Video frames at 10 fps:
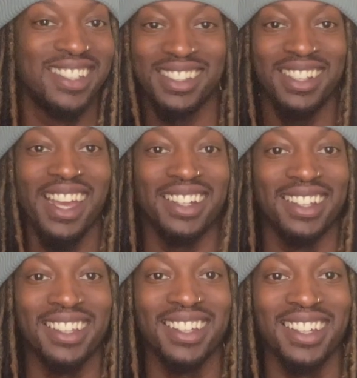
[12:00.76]
dead.
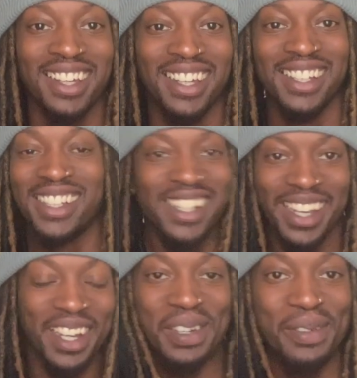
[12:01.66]
She
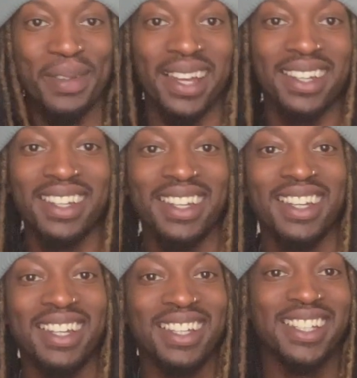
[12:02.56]
ain't coming back.
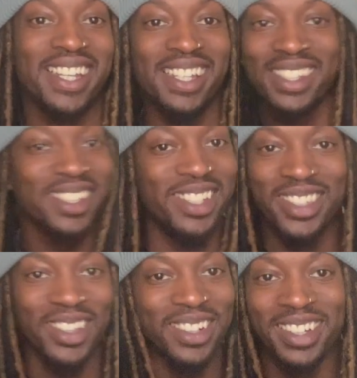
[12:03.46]
She's
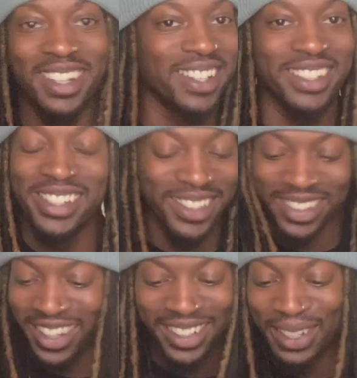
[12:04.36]
not
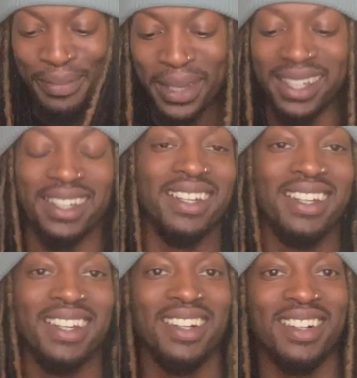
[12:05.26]
gonna be
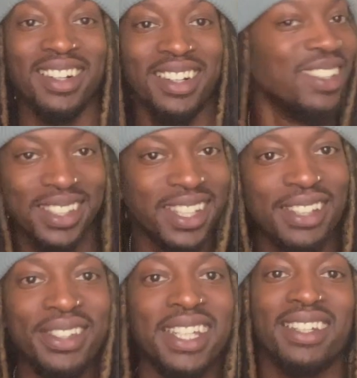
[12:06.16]
on
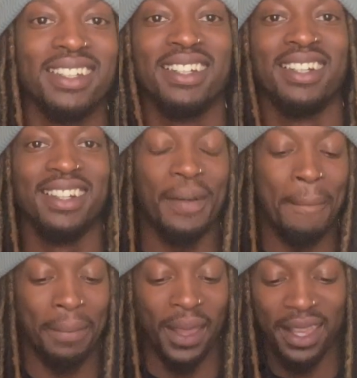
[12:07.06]
TV
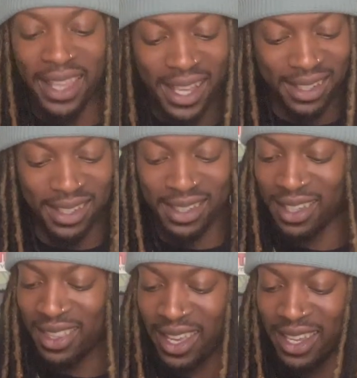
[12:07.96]
unless
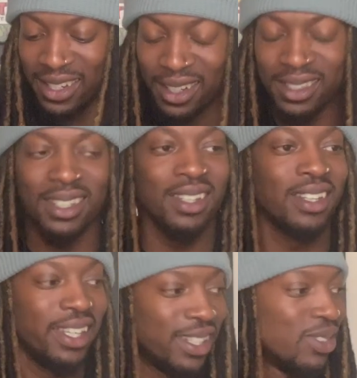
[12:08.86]
they induct her
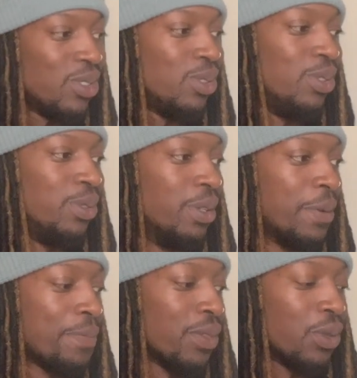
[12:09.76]
into
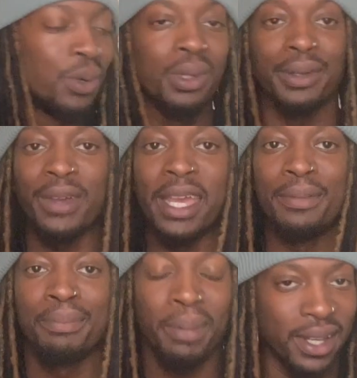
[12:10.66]
the Hall of
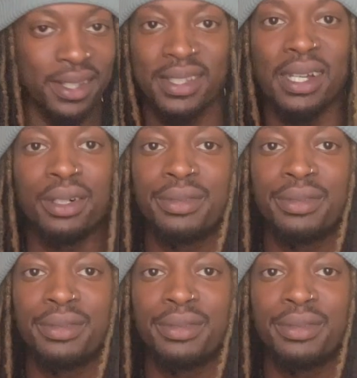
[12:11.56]
Fame by herself